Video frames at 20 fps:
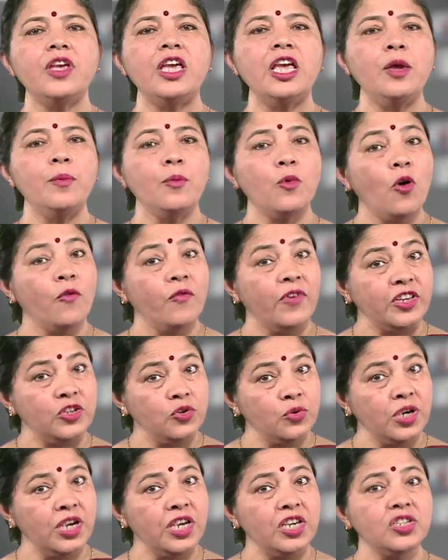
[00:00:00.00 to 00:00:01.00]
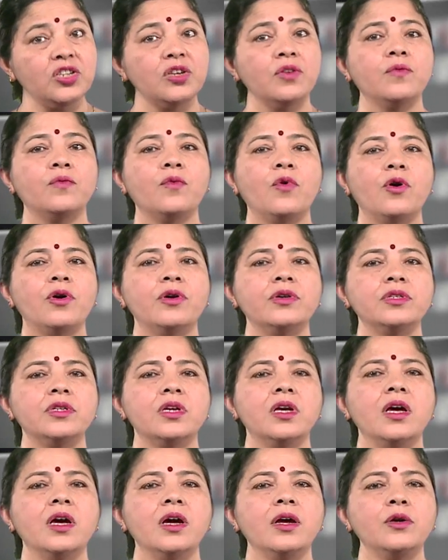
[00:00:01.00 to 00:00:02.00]
aim of education was
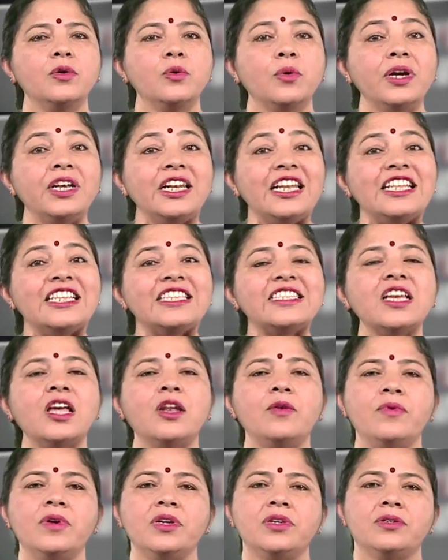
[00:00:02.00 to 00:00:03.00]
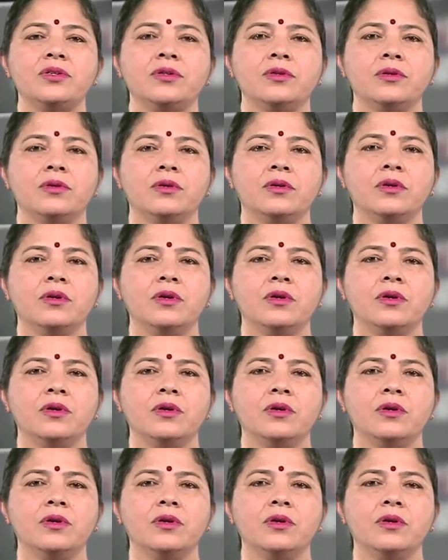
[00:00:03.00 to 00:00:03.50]
to attain salvation.